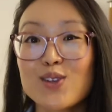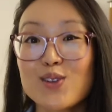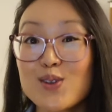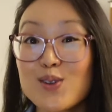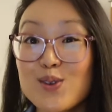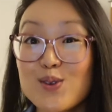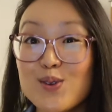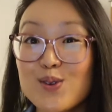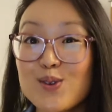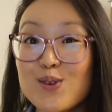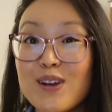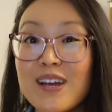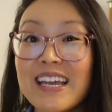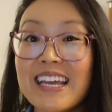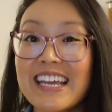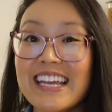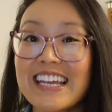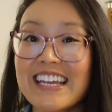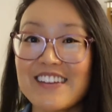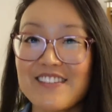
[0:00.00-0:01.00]
you
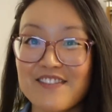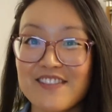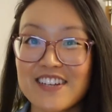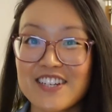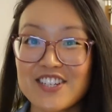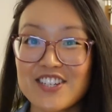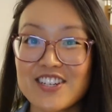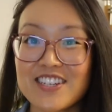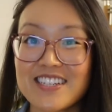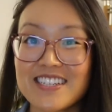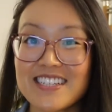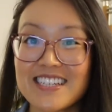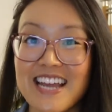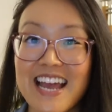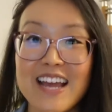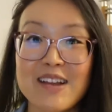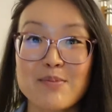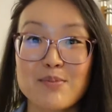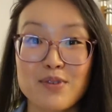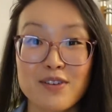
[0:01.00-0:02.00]
efficient
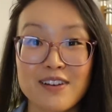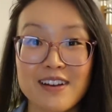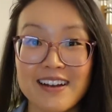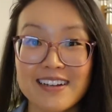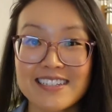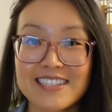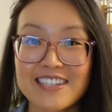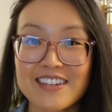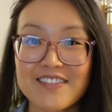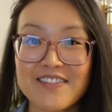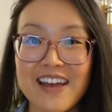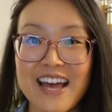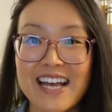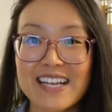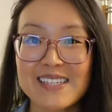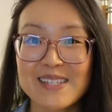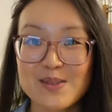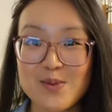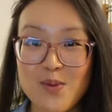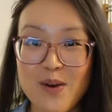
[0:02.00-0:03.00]
and productive
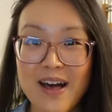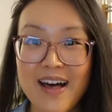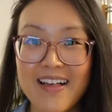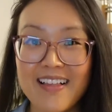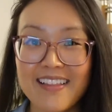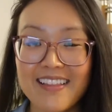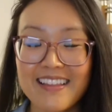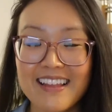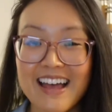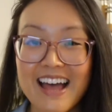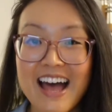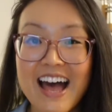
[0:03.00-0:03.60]
as well.